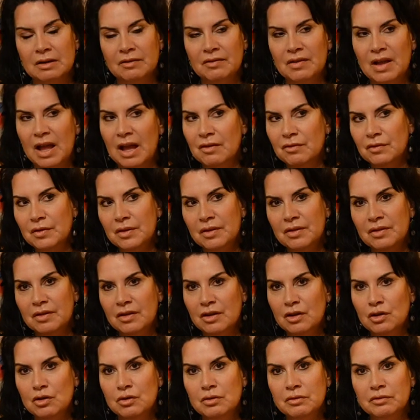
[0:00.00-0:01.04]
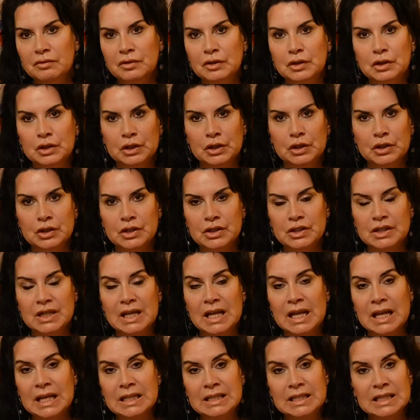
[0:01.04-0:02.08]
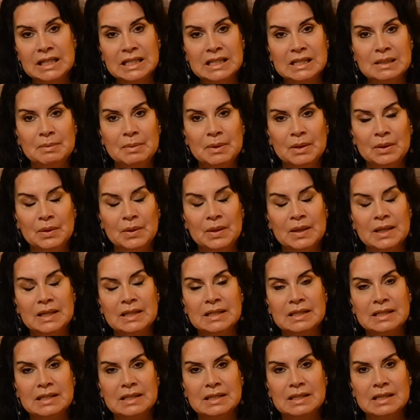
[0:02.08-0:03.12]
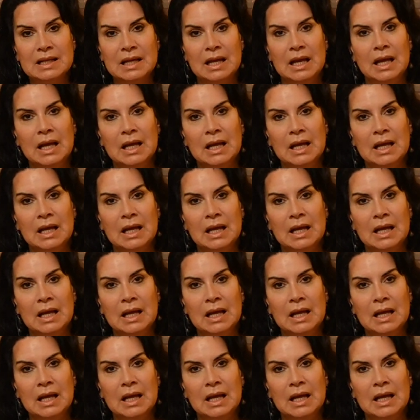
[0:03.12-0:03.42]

of everything you've learned and experienced